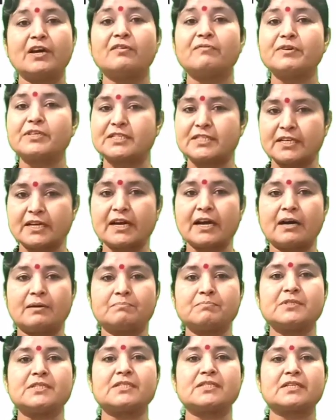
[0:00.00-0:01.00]
Which
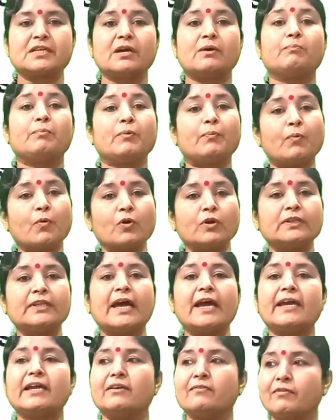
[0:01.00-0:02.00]
comes before
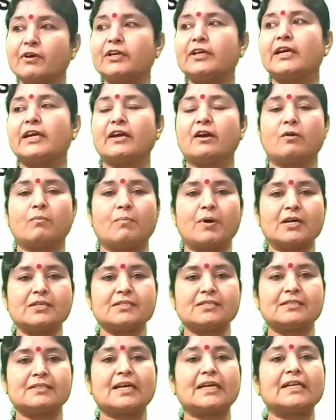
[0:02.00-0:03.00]
the inverted
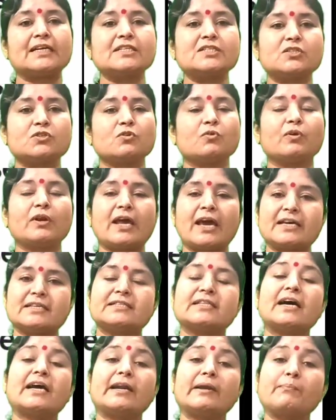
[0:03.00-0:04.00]
commas, that is known as
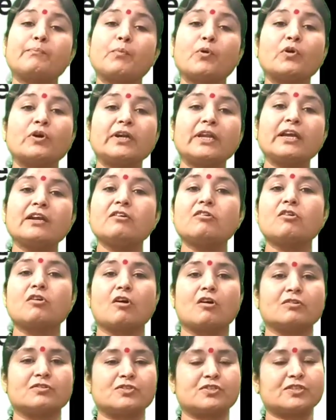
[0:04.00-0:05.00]
the reporting
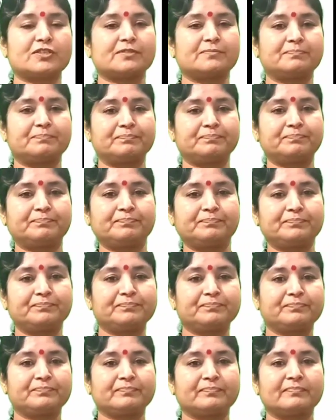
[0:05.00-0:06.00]
clause.
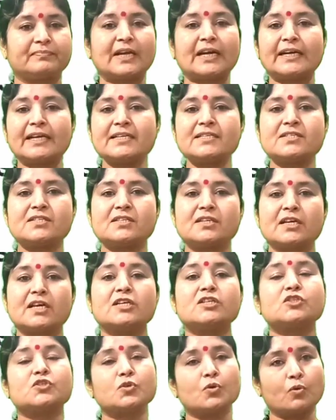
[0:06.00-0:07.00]
That is,
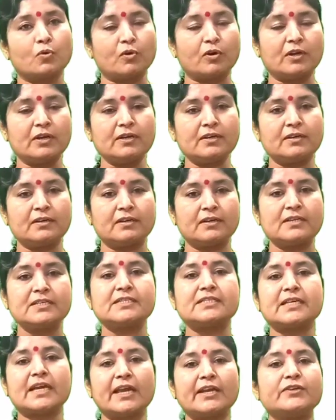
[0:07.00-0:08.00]
Sohan
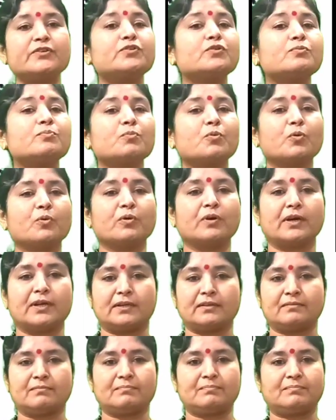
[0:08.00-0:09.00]
said to
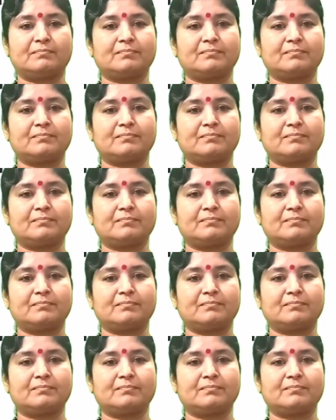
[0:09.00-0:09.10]
Mohan.